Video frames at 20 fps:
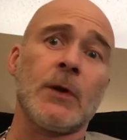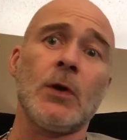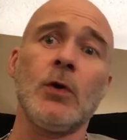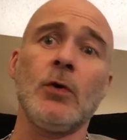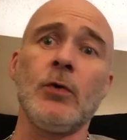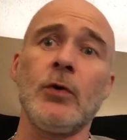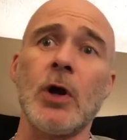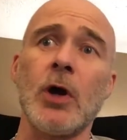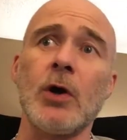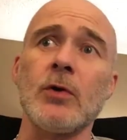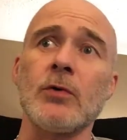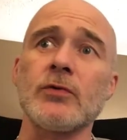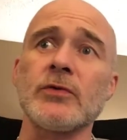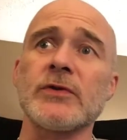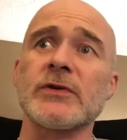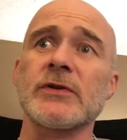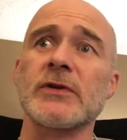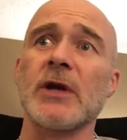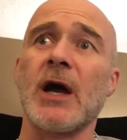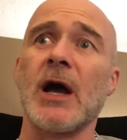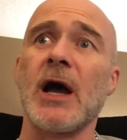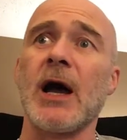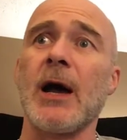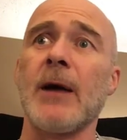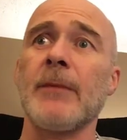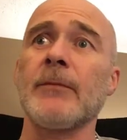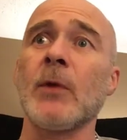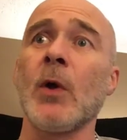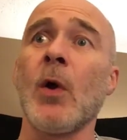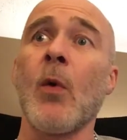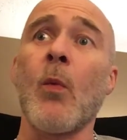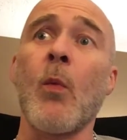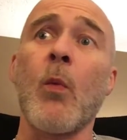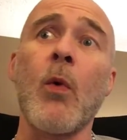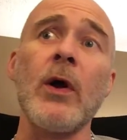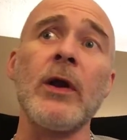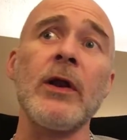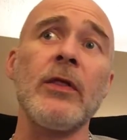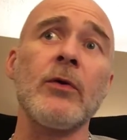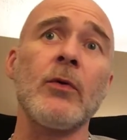Who knows?
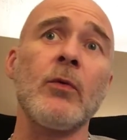One of